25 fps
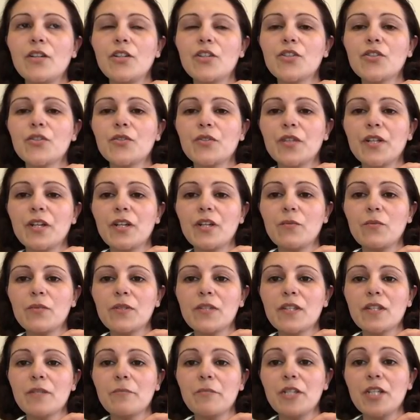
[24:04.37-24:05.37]
daughter
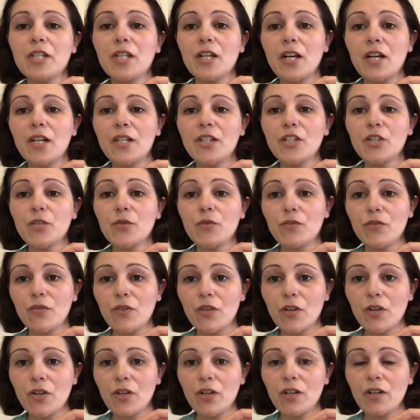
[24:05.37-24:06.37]
was to be tied to a
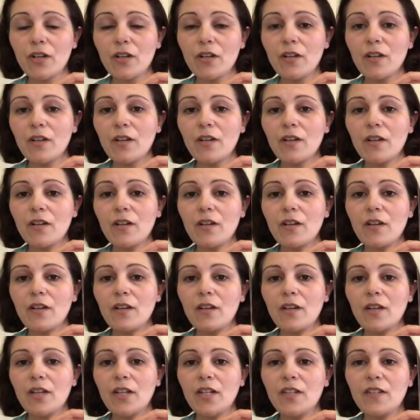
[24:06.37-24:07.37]
rock
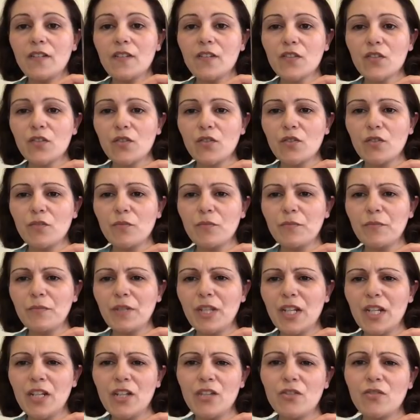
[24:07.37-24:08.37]
in a storm
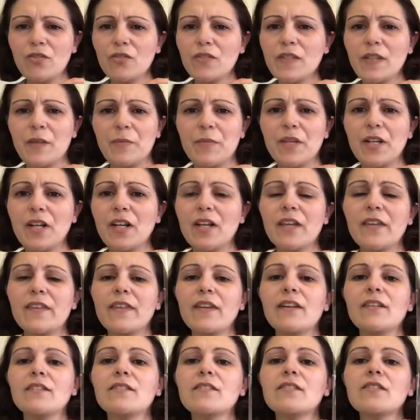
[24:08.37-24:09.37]
naked or something like
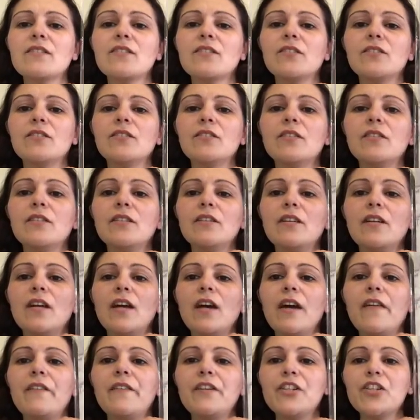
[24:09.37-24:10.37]
that. So,
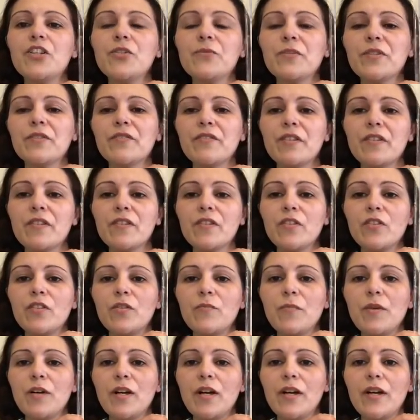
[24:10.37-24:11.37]
and then she was
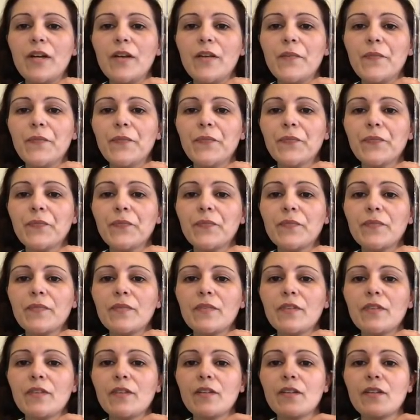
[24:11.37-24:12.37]
rescued by
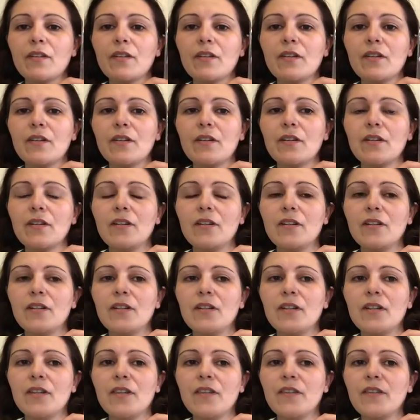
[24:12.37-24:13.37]

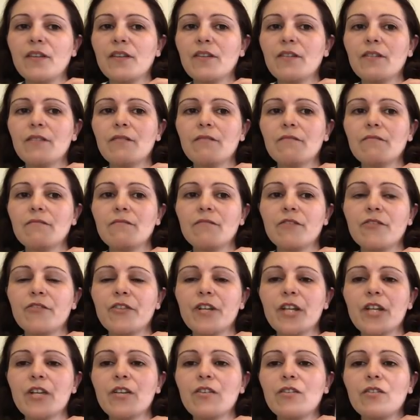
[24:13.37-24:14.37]
another
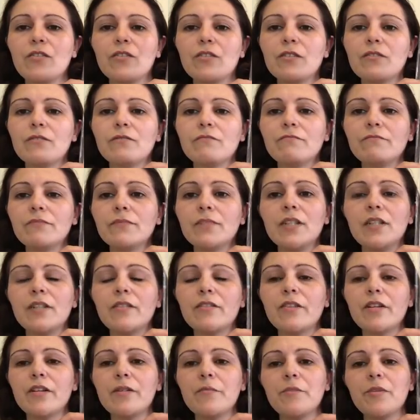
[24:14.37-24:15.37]
Greek god
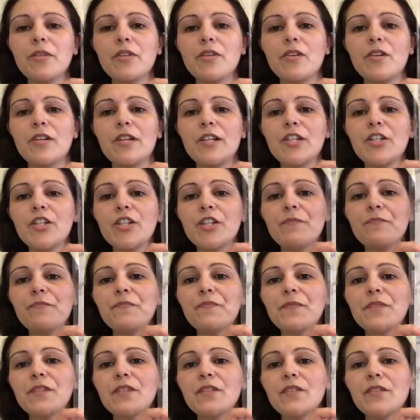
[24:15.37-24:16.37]
in Greek mythology.
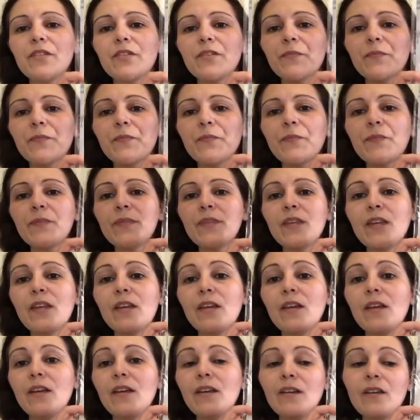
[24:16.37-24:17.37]
So,
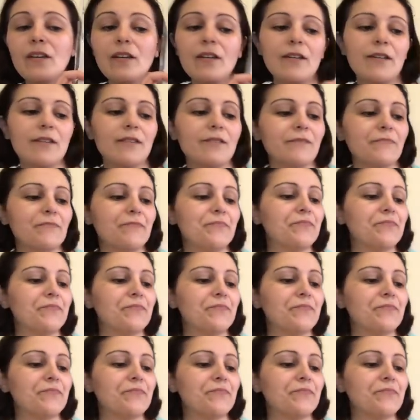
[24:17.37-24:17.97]
yeah,